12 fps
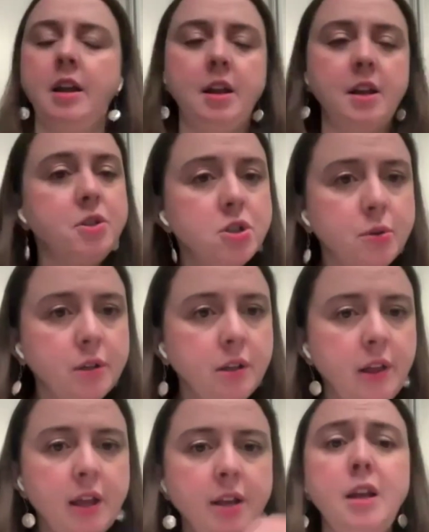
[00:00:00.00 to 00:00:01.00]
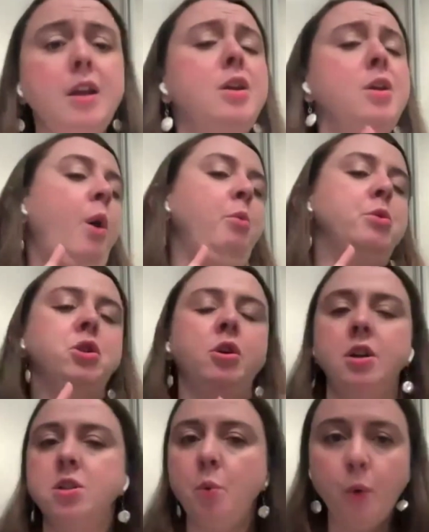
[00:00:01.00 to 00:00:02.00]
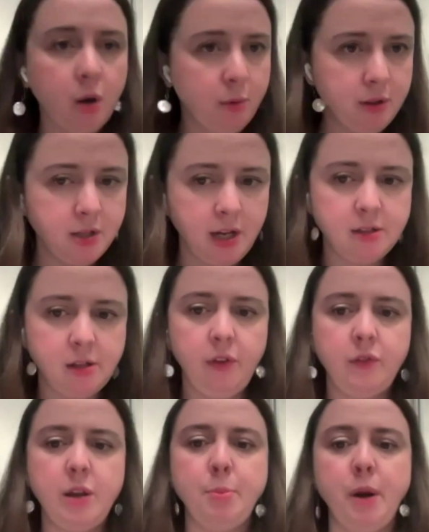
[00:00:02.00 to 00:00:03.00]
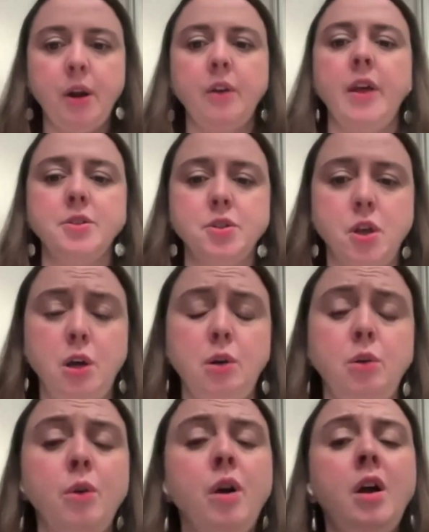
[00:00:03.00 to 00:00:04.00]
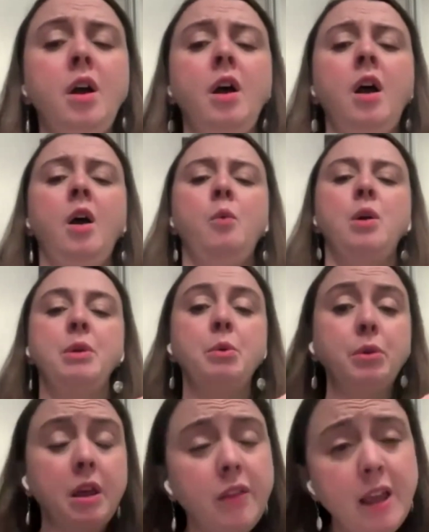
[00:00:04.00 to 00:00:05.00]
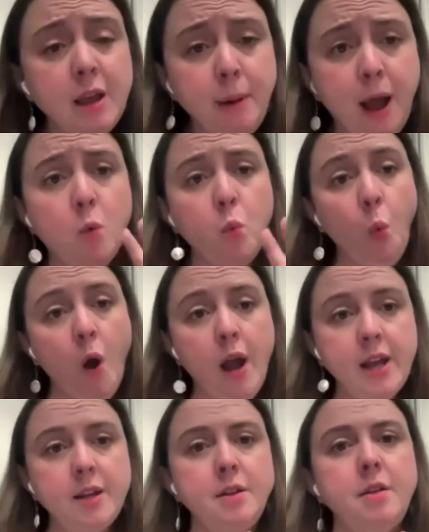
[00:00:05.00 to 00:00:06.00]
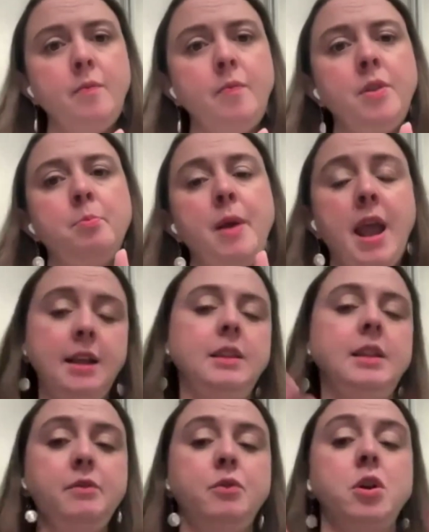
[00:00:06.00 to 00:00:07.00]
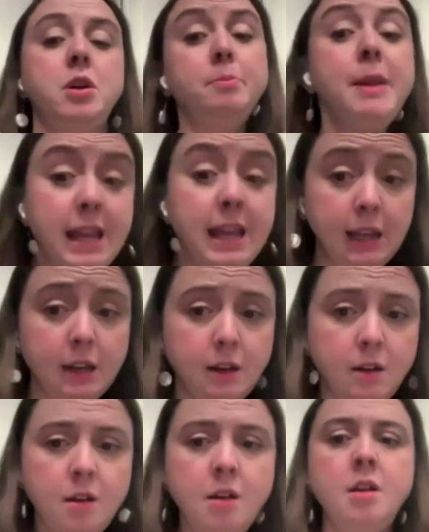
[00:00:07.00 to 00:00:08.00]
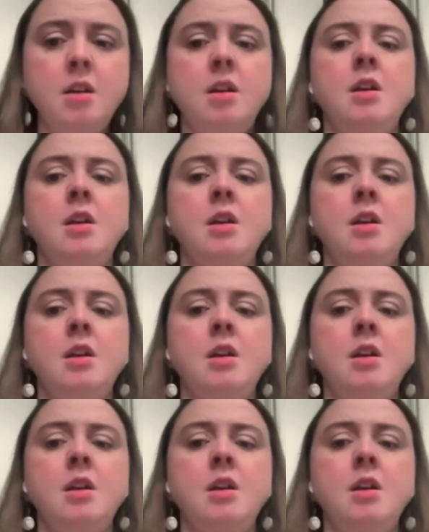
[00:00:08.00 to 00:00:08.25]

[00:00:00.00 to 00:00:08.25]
not getting surgery they need, who are returning to work within days of giving birth. And so when we really think about what paid leave could mean,